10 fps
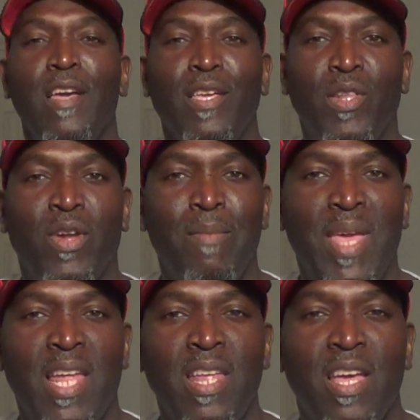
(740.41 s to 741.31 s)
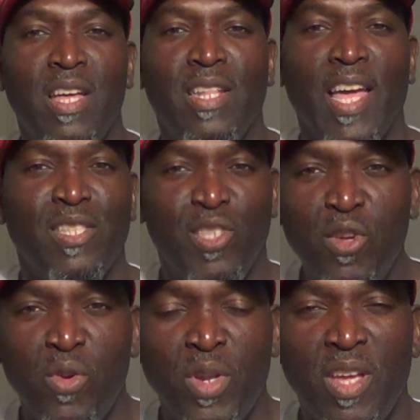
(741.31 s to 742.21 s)
You know what I mean? Like,
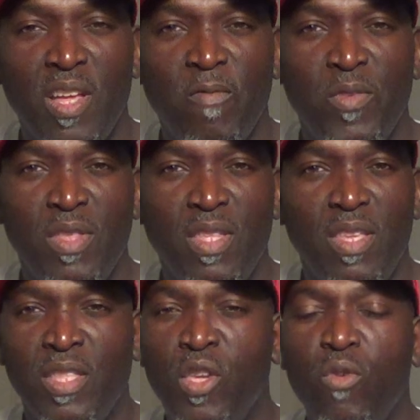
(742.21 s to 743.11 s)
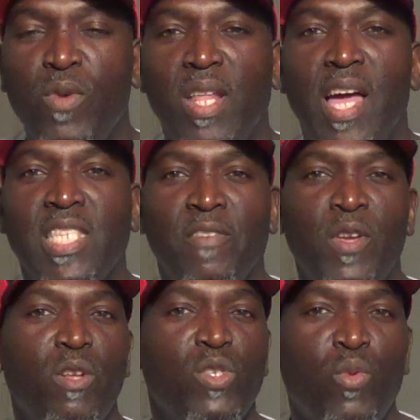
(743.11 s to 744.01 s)
dude, do you realize if
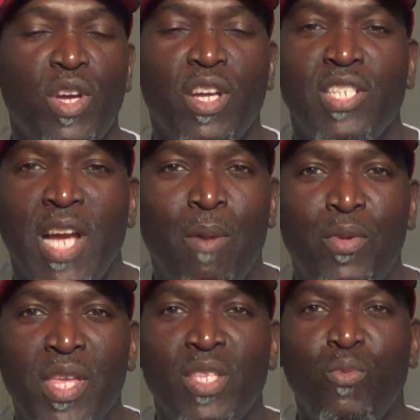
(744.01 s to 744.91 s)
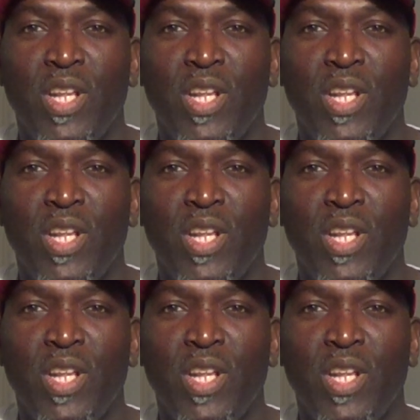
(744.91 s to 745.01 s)
you don't do a good job with this,